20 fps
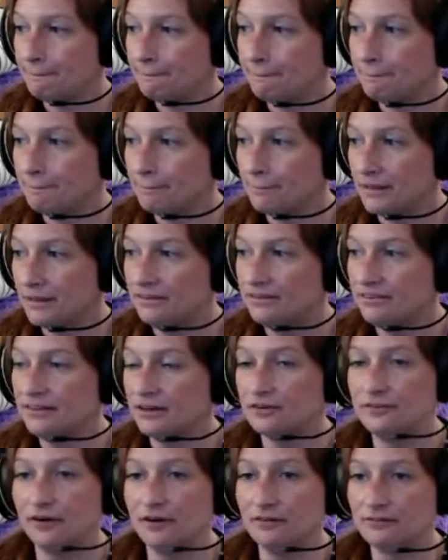It's their
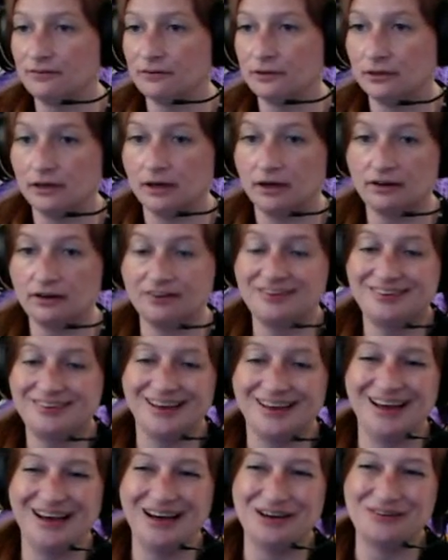fault for a lot of
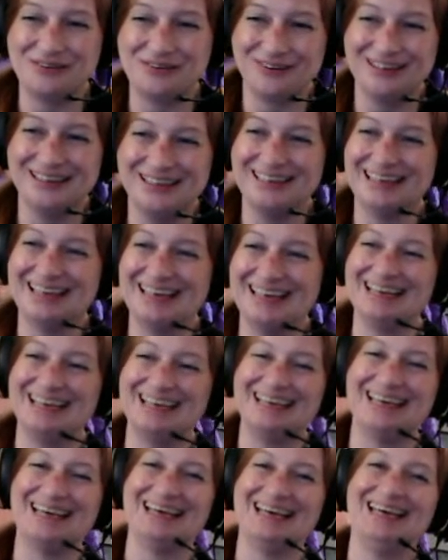stuff.
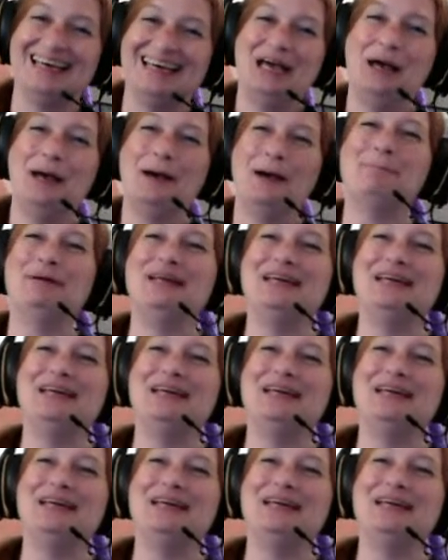But it's